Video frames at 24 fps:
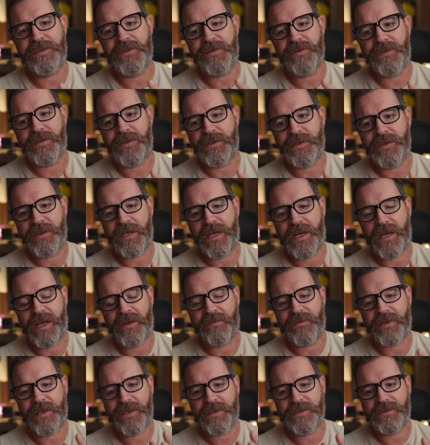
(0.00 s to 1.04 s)
you could
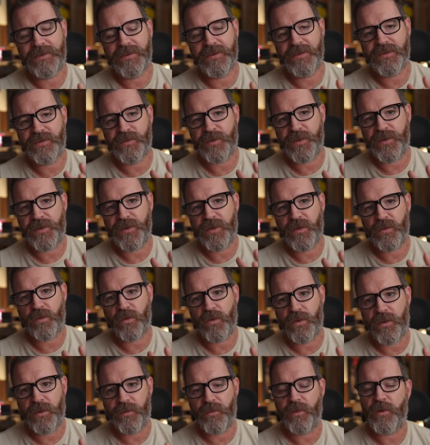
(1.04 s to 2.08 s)
have issues with your
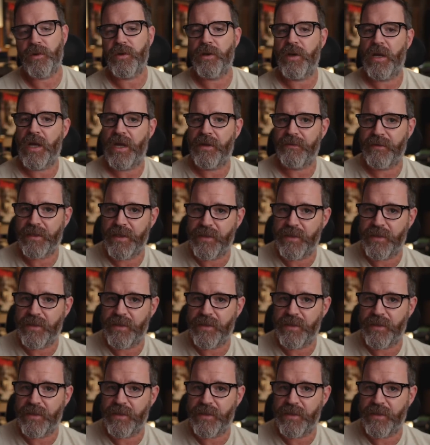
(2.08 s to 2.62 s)
room where you have